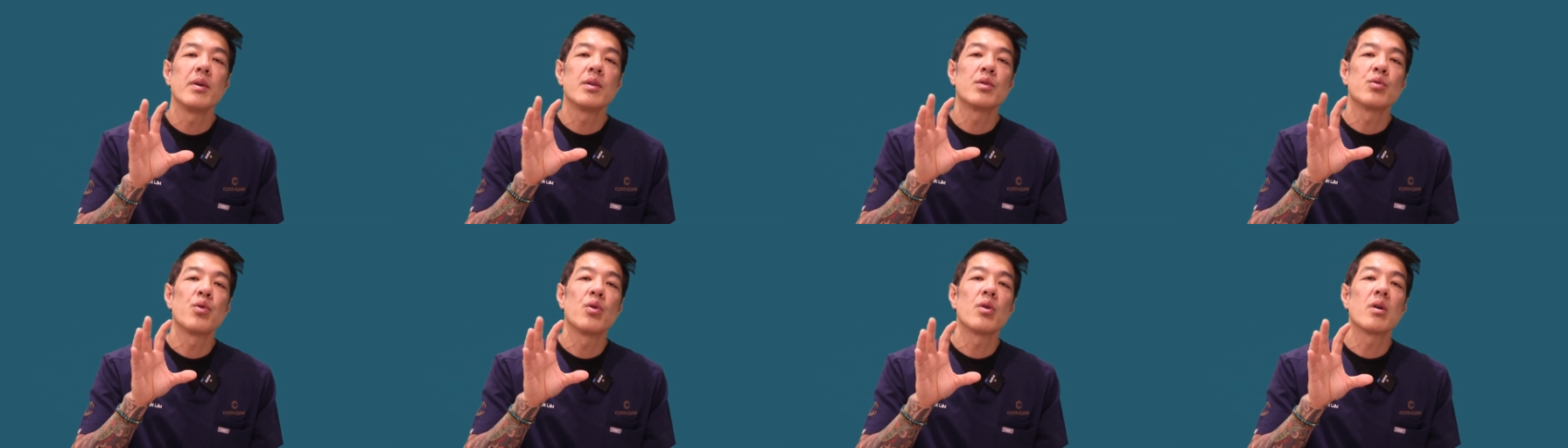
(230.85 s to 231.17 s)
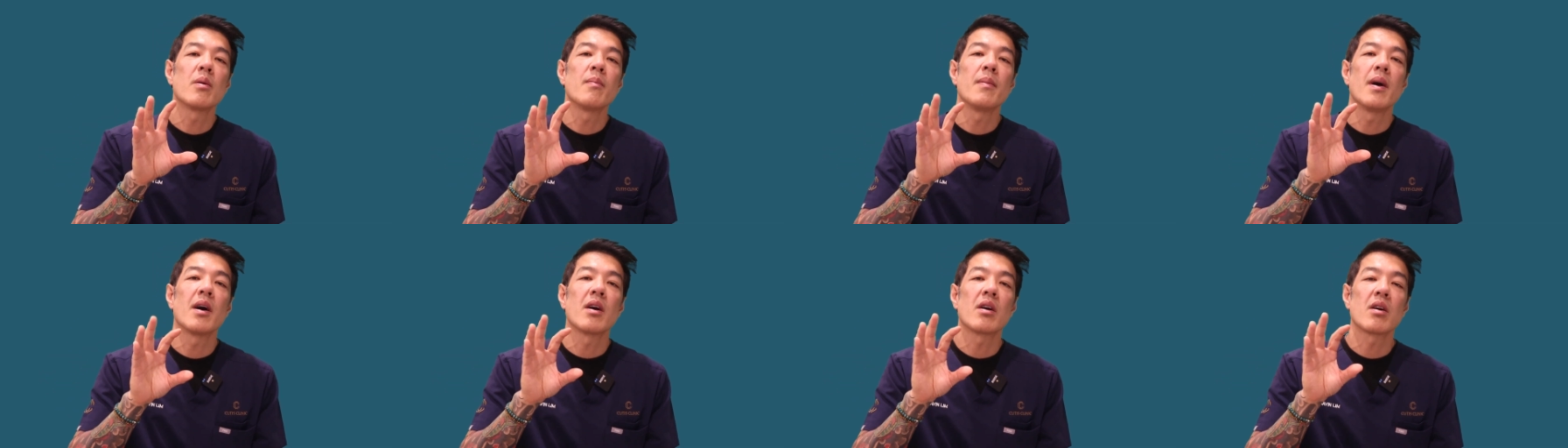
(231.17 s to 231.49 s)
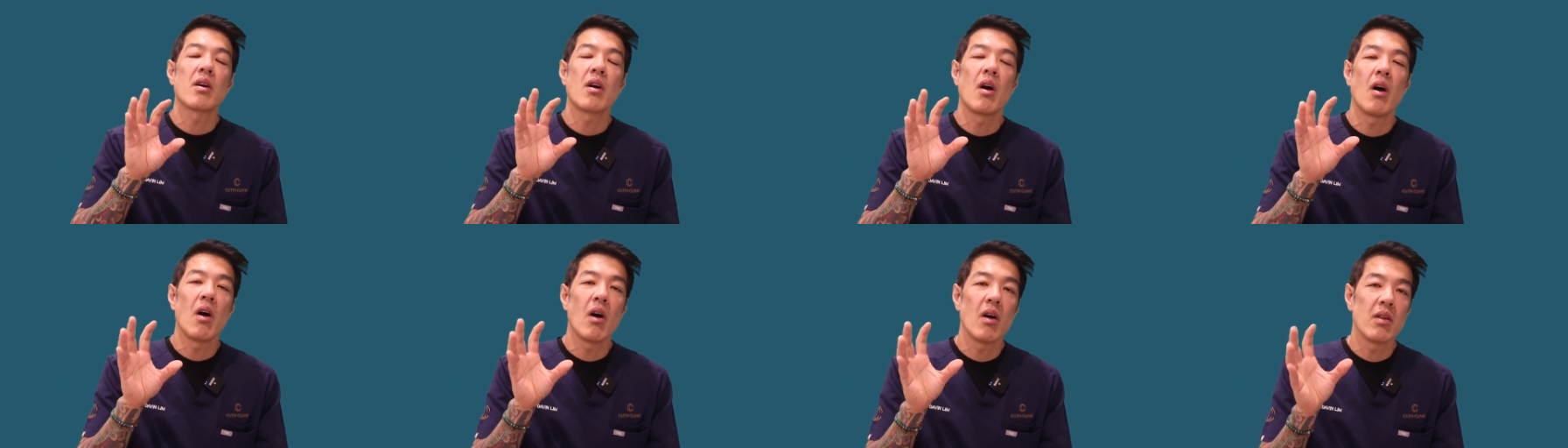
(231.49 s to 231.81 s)
we talk
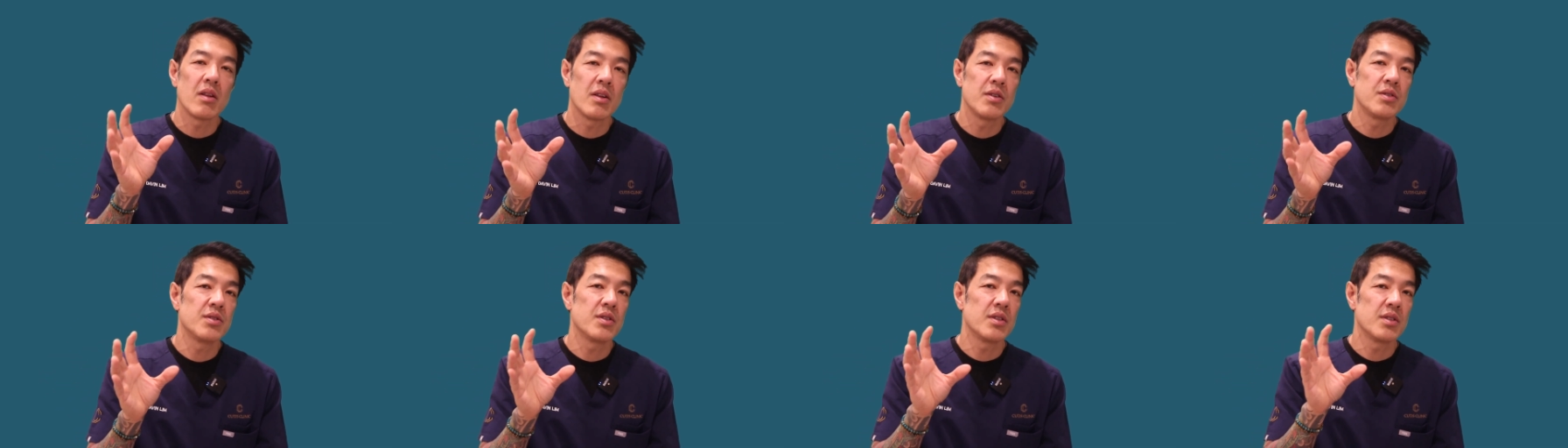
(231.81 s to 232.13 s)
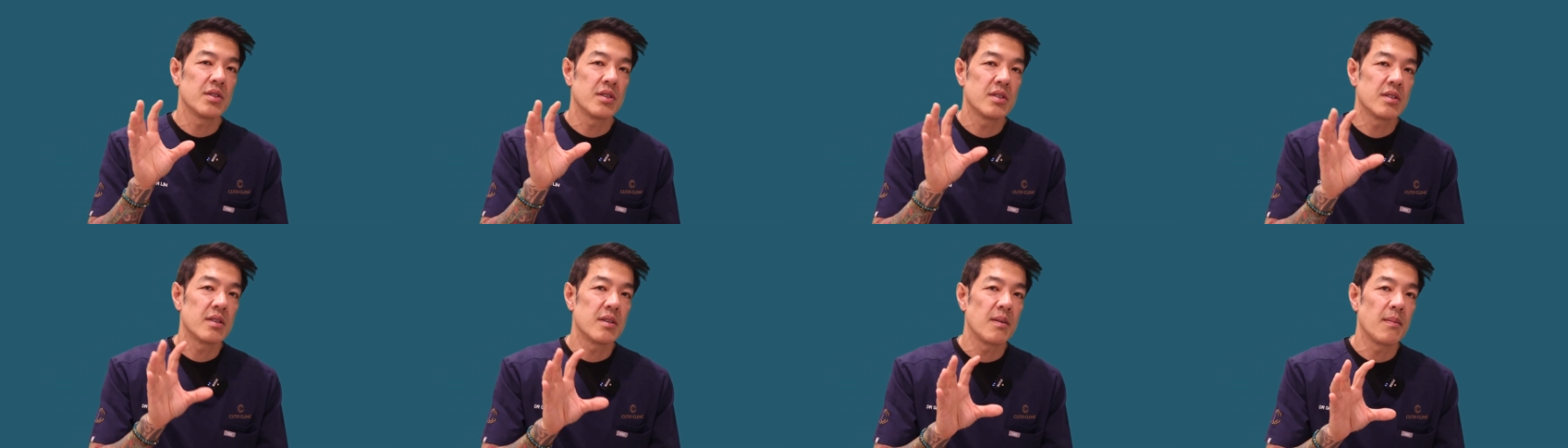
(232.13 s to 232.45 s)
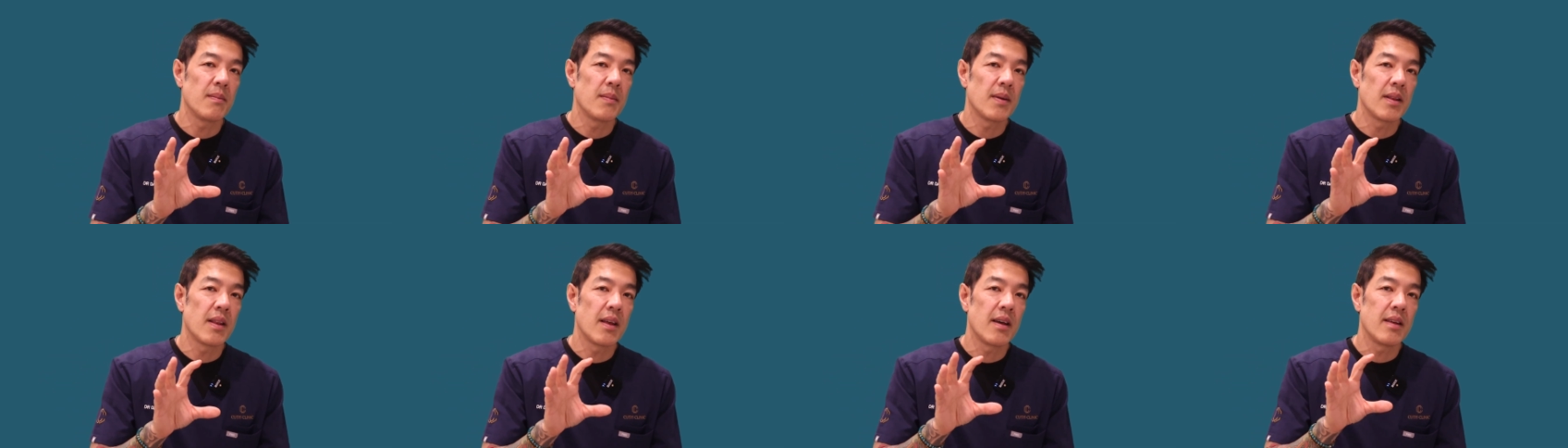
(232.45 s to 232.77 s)
about collagen
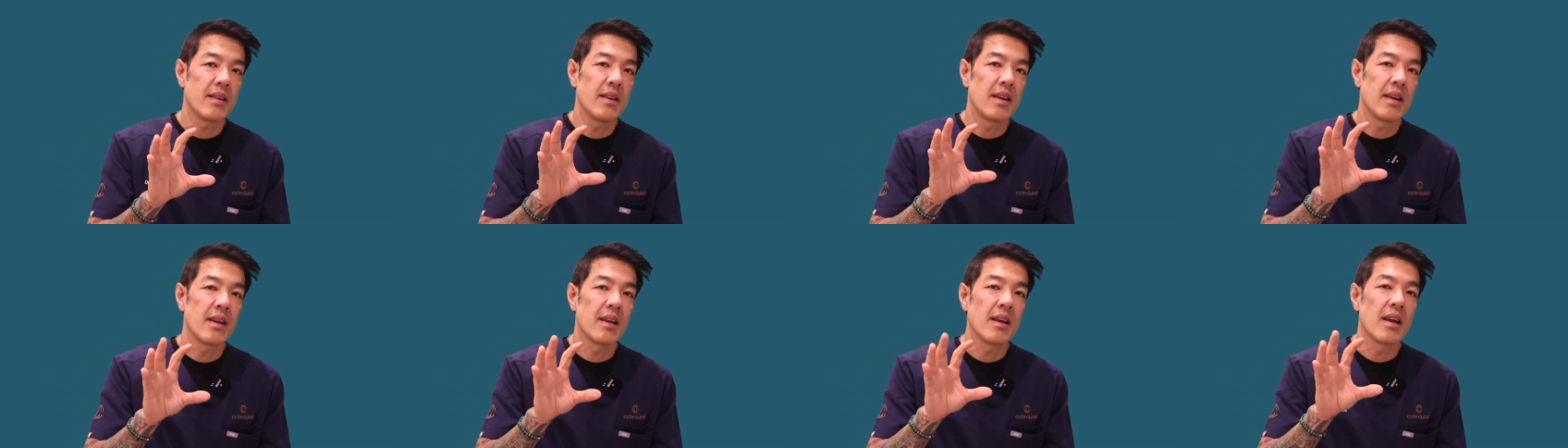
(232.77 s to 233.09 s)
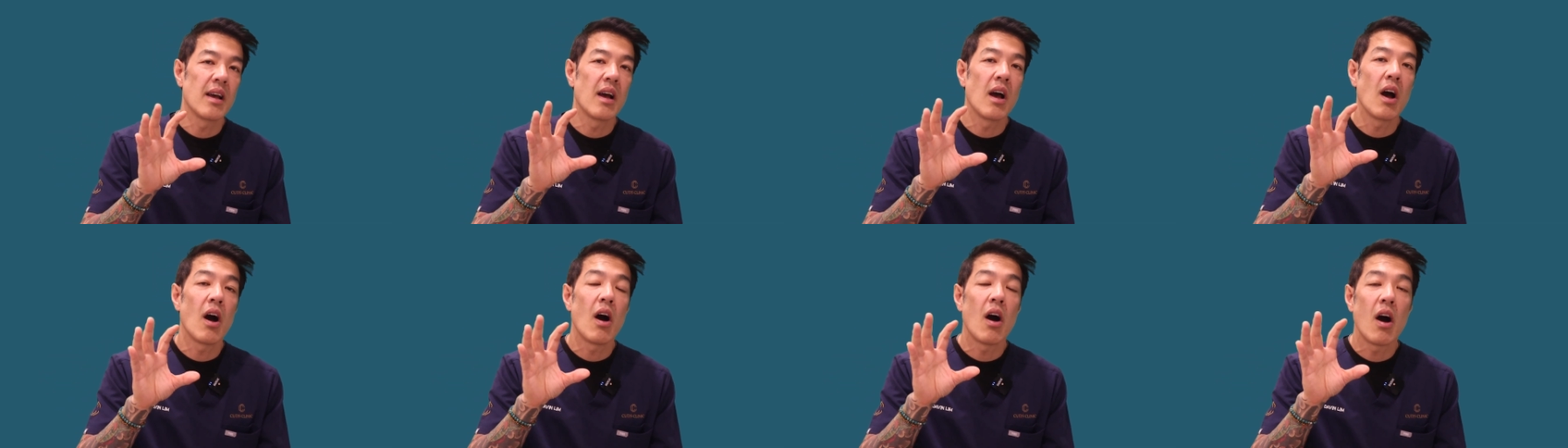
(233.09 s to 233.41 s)
stimulating